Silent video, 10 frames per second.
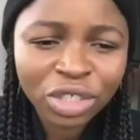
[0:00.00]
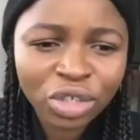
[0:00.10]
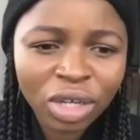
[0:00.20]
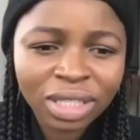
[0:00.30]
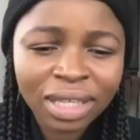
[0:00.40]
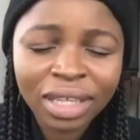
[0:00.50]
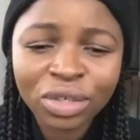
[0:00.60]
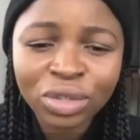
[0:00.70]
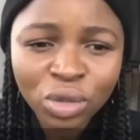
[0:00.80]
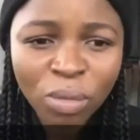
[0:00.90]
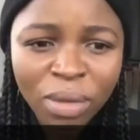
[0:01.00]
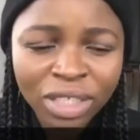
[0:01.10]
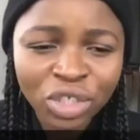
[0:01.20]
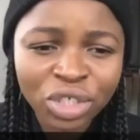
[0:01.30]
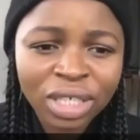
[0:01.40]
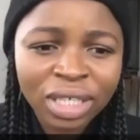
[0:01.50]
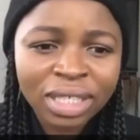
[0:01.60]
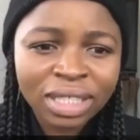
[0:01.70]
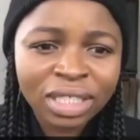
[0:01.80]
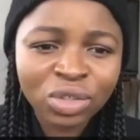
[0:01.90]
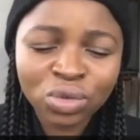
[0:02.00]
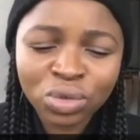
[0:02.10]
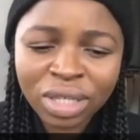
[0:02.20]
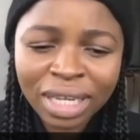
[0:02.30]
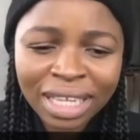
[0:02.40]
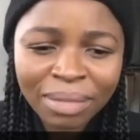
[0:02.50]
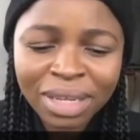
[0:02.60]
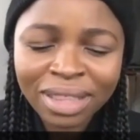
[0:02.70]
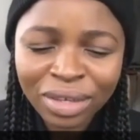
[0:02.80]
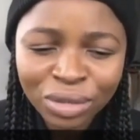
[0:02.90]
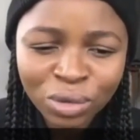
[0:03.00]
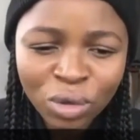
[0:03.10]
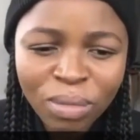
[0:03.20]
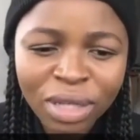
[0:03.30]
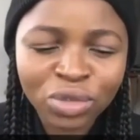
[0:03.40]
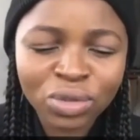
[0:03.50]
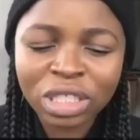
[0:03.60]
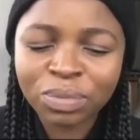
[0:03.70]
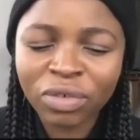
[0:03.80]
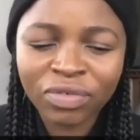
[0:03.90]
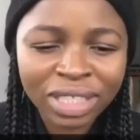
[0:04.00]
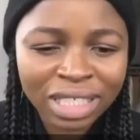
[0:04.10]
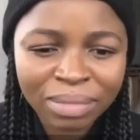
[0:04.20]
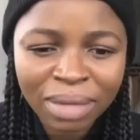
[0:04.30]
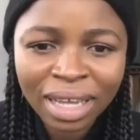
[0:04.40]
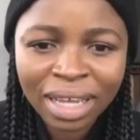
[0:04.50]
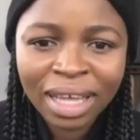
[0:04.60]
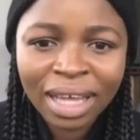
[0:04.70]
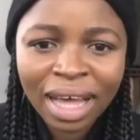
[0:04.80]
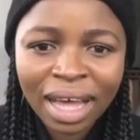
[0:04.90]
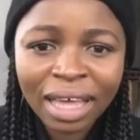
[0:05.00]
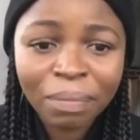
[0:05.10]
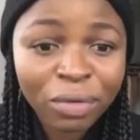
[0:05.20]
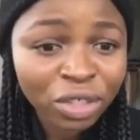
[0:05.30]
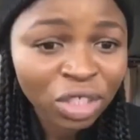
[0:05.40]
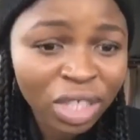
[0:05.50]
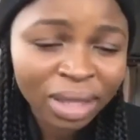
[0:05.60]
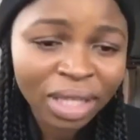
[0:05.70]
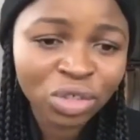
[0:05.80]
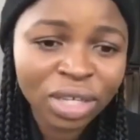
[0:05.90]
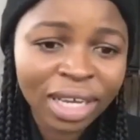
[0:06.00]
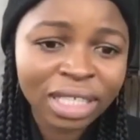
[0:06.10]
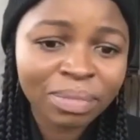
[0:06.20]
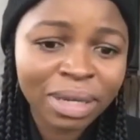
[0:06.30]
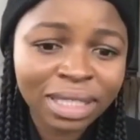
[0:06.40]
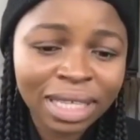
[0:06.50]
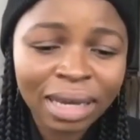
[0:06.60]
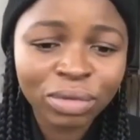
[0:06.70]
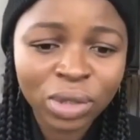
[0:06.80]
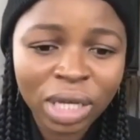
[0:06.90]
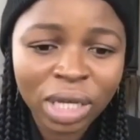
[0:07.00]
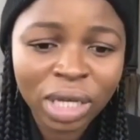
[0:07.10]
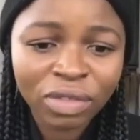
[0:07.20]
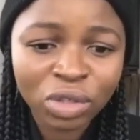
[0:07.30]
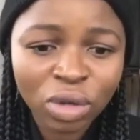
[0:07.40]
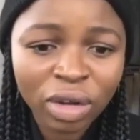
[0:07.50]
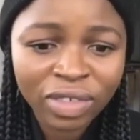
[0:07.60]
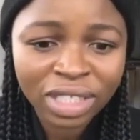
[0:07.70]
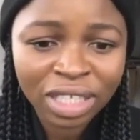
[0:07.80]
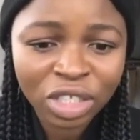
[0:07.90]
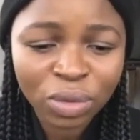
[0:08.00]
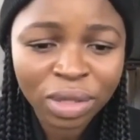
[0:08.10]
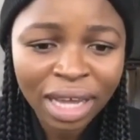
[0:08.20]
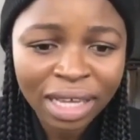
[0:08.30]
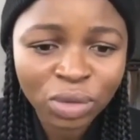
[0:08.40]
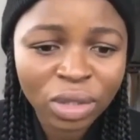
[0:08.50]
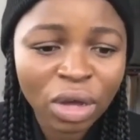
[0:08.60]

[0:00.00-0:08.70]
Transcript: Doctor. Thank you so much, Sister Tuzile Dlamini. Thank you so much, Nosipho Vidima. I appreciate that you guys made time to have this conversation with us, with our